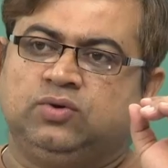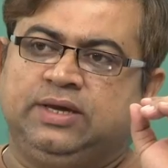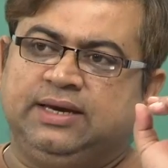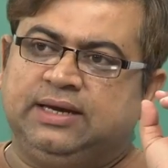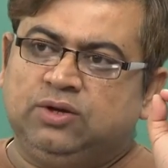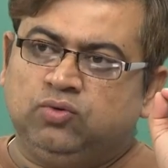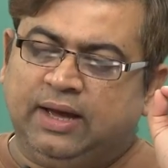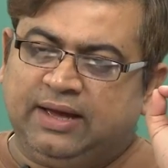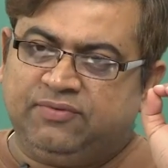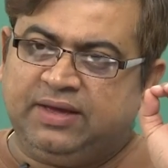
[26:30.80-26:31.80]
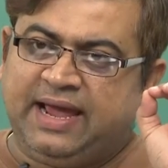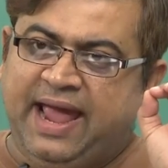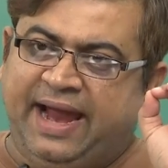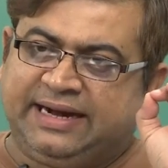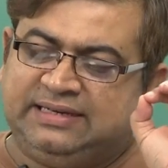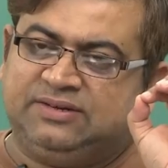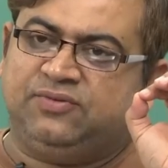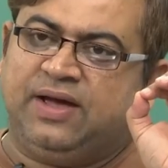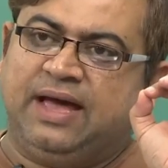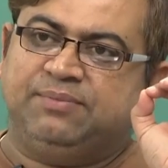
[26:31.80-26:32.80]
So, here you have a
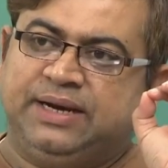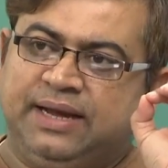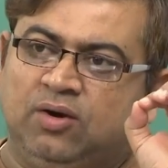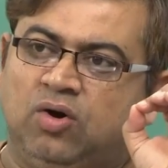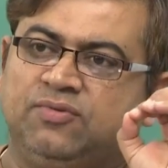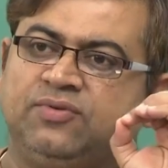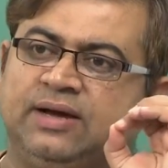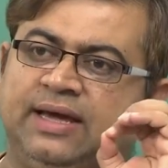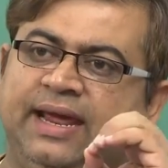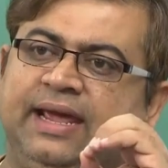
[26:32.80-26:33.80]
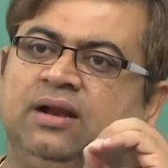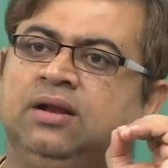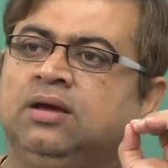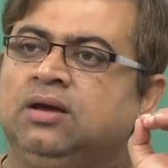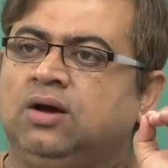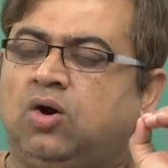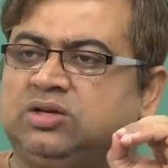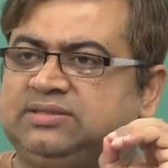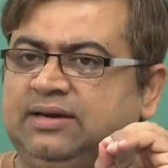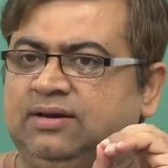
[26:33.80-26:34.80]
active hammering of a grain
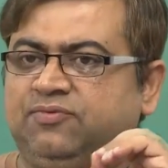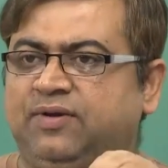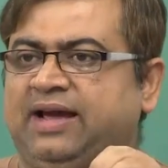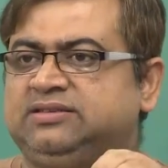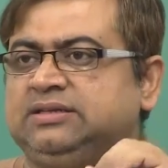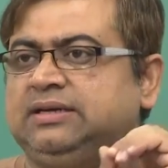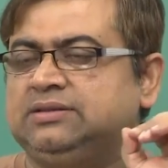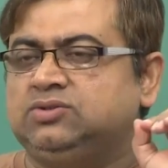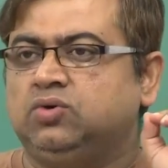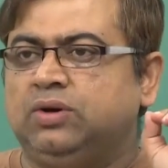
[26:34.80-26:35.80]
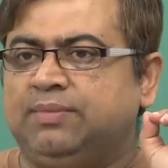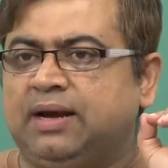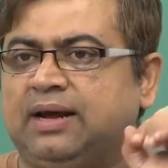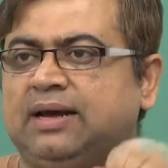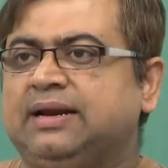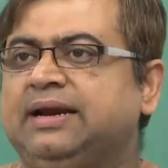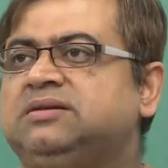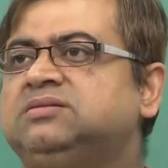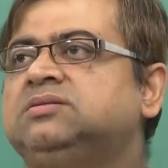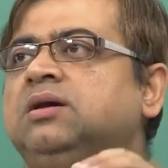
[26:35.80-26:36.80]
causing a fracture and so MRR
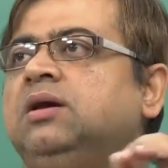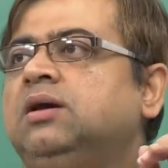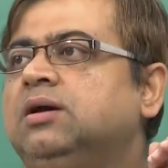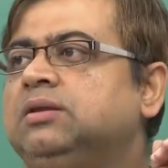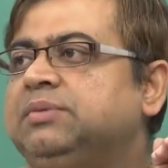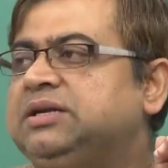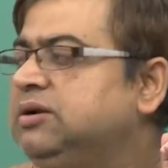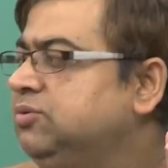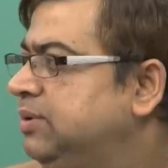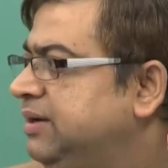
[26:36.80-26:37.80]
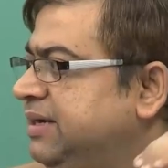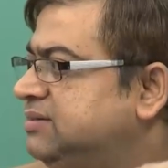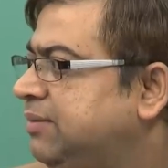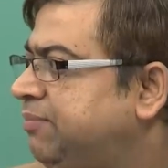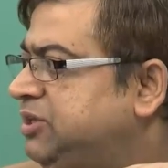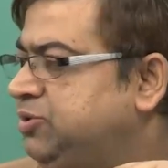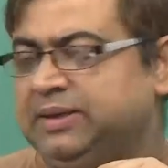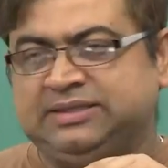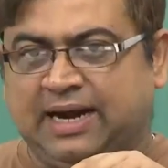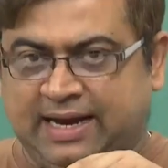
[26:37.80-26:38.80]
rates the material removal rates are
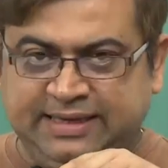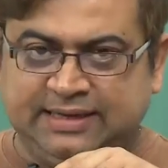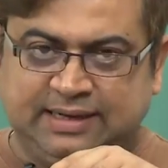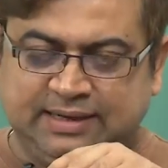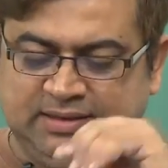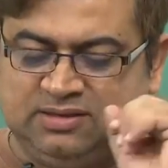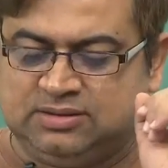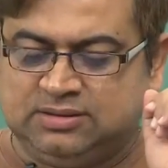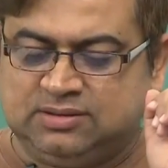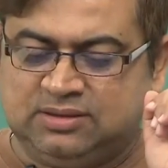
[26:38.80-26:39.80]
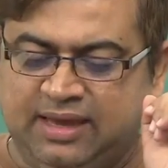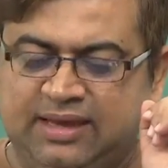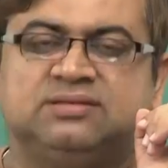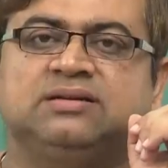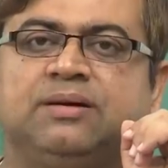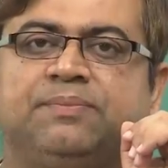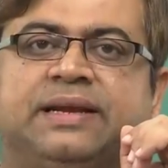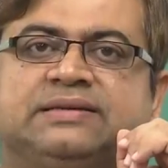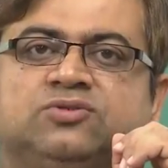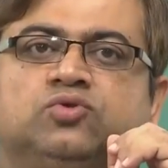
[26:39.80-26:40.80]
much much higher in this case in
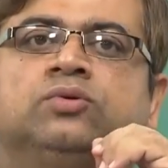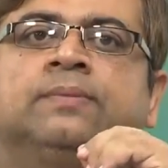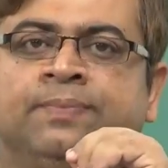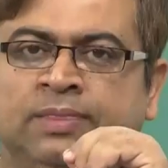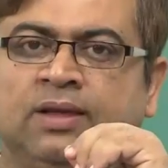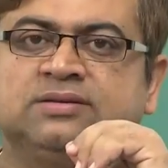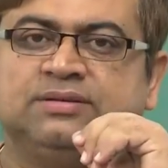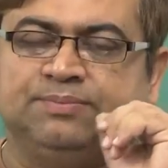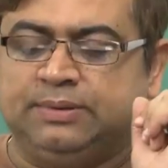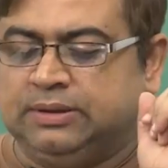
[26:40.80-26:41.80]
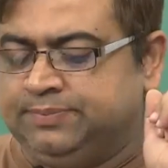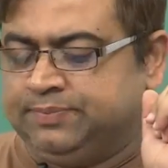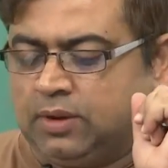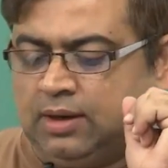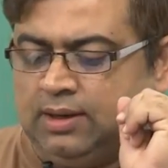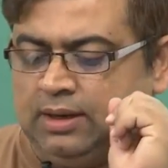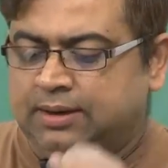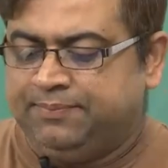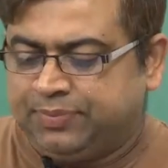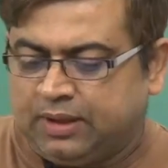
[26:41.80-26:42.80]
comparison to simple
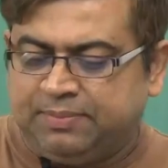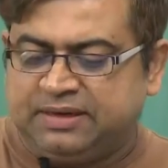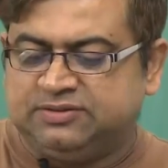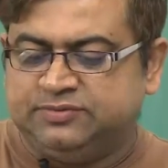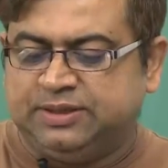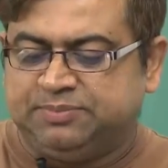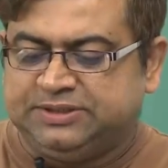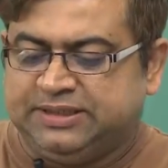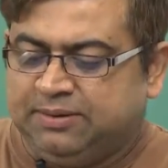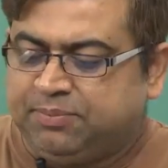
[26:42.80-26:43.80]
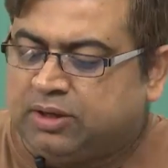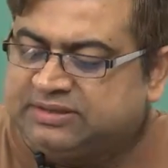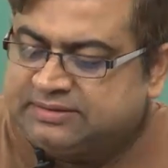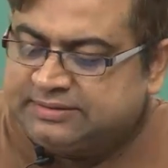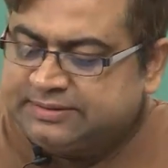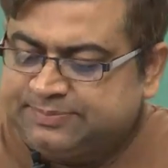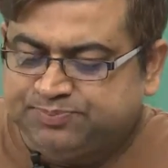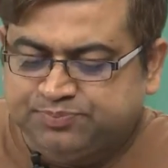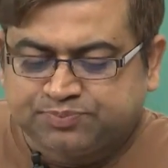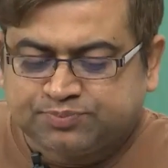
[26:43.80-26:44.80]
uh, abrasive jet machining processes.